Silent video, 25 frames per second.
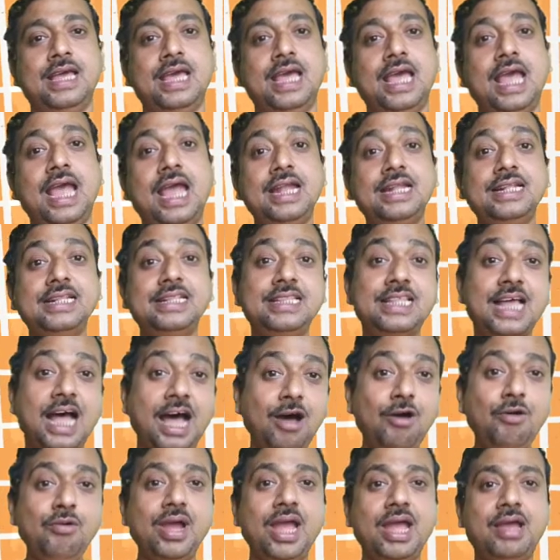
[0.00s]
and
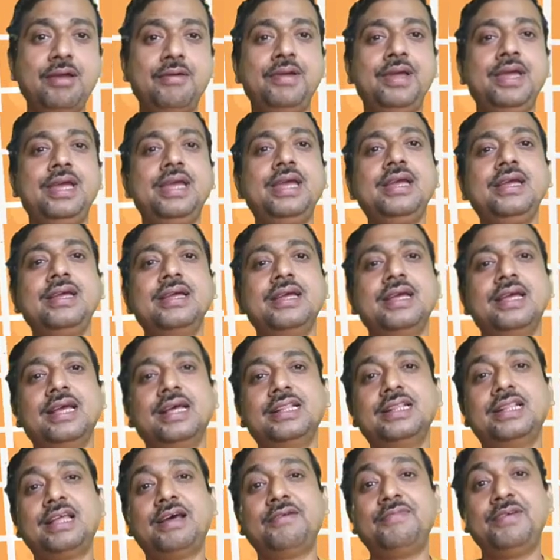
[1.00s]
thou away,
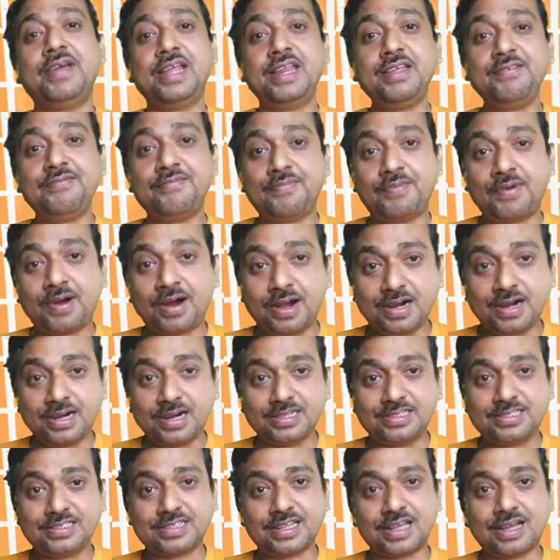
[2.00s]
the very
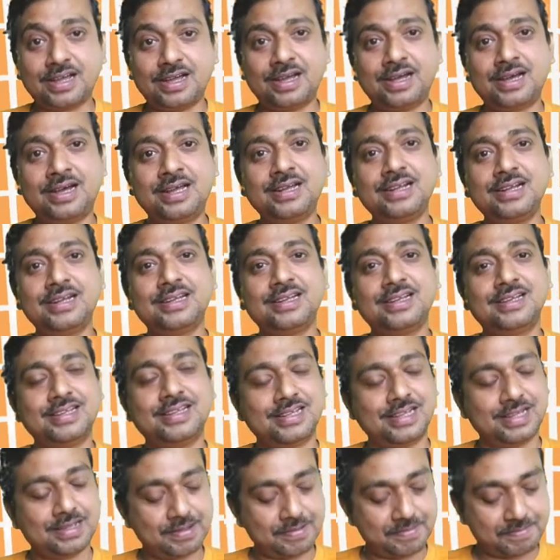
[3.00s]
birds are
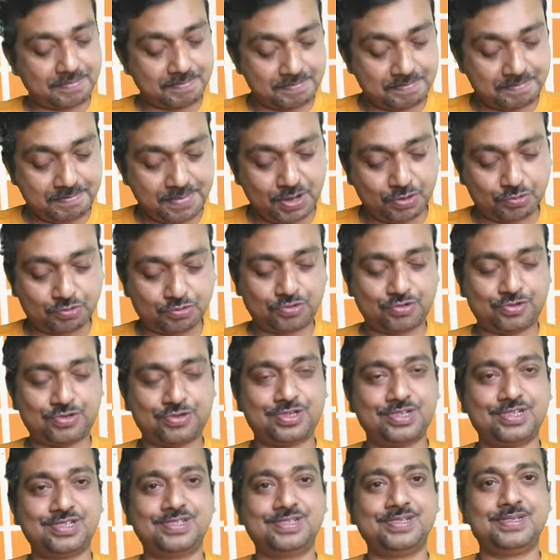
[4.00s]

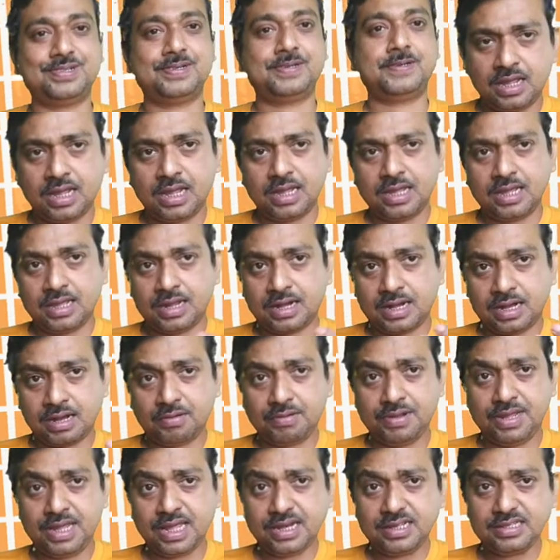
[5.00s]
mute. Now
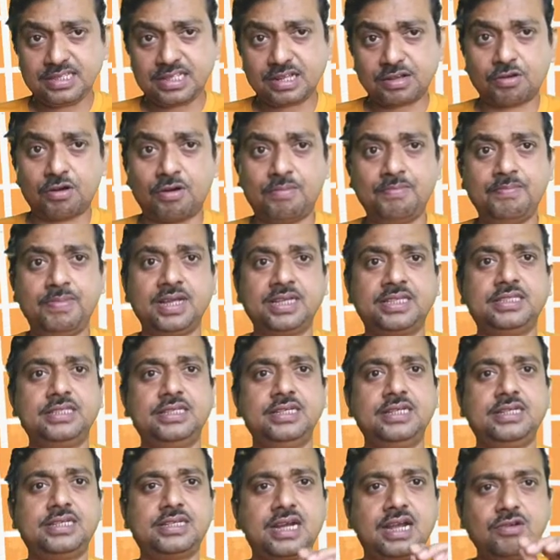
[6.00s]
here is the
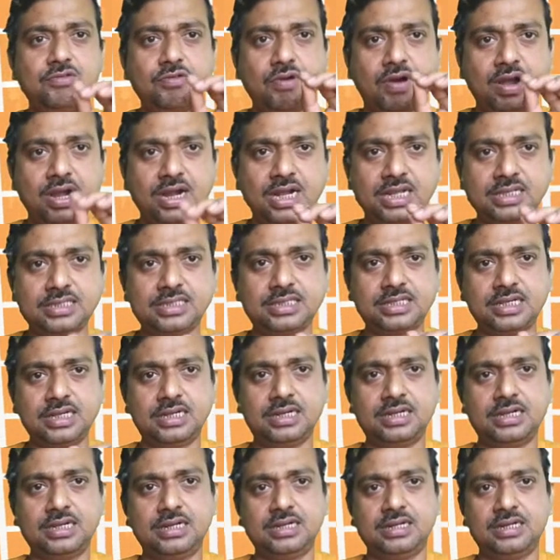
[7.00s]
complexity. Try to
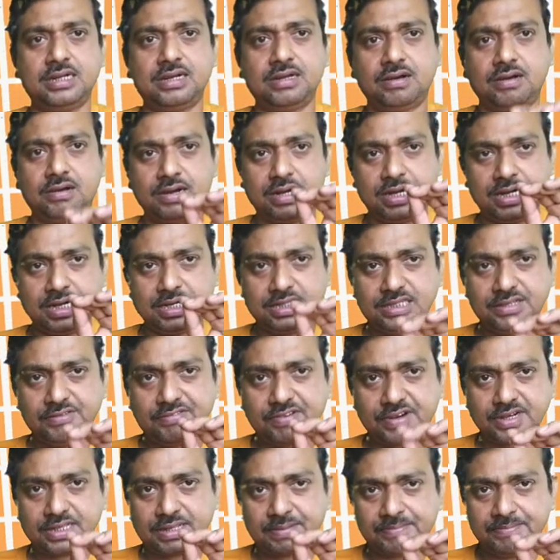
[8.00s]
understand or
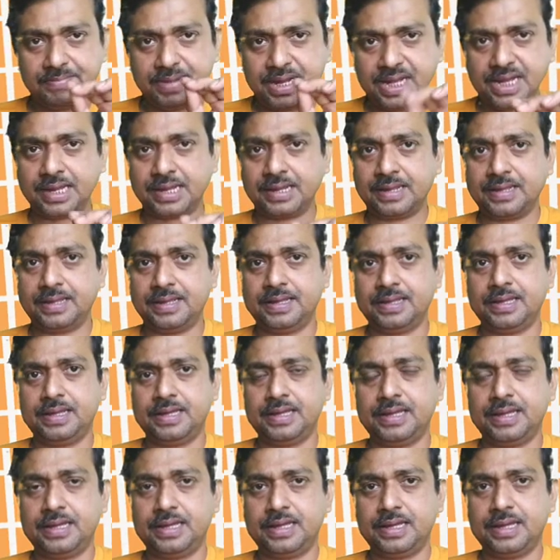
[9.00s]
decipher the meaning.
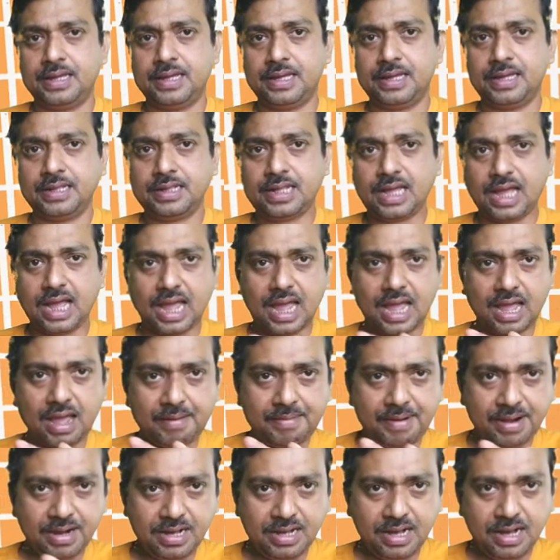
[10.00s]
The
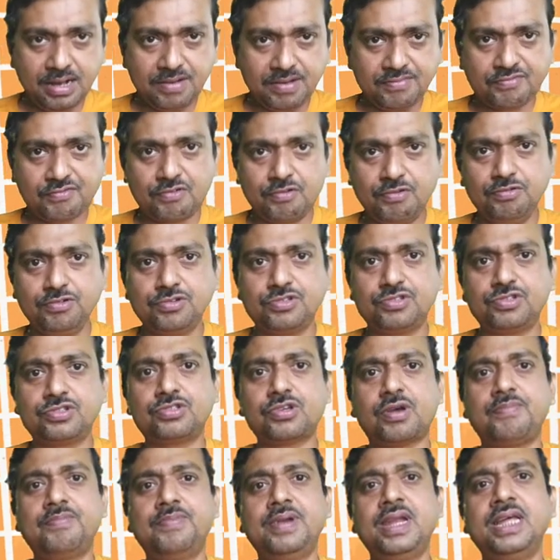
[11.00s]
abundant fruits
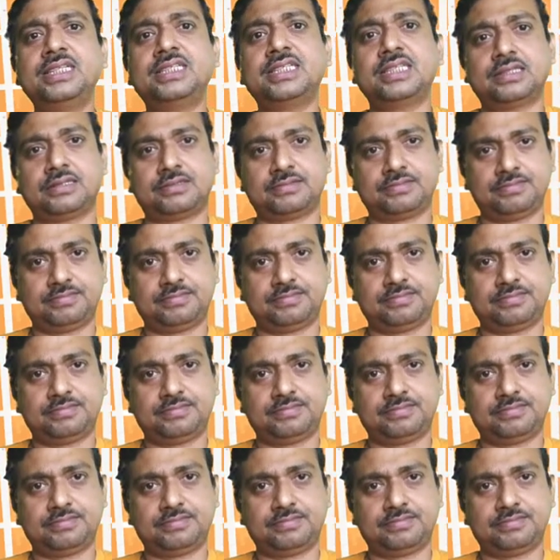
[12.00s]
of nature